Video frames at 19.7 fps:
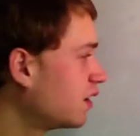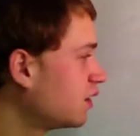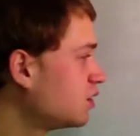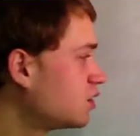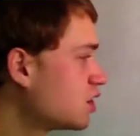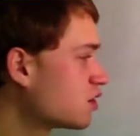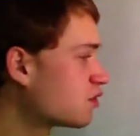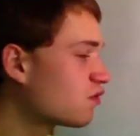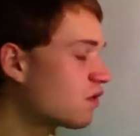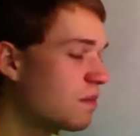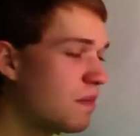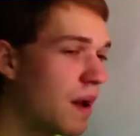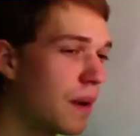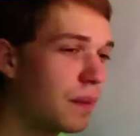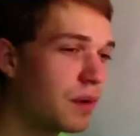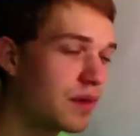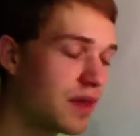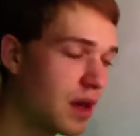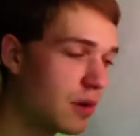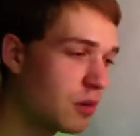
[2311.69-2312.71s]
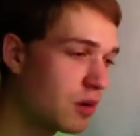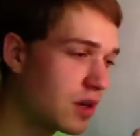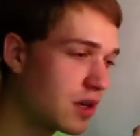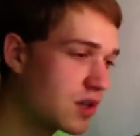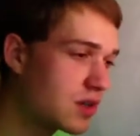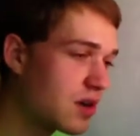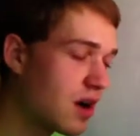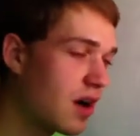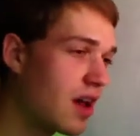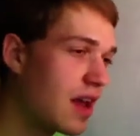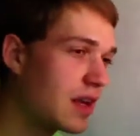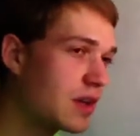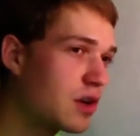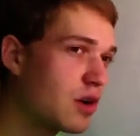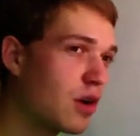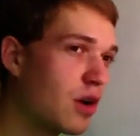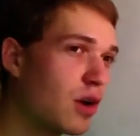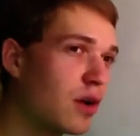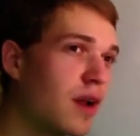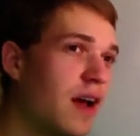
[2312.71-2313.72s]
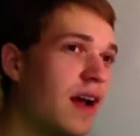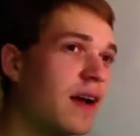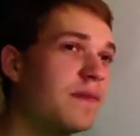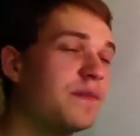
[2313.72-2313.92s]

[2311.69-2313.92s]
just remember that when you start a turn,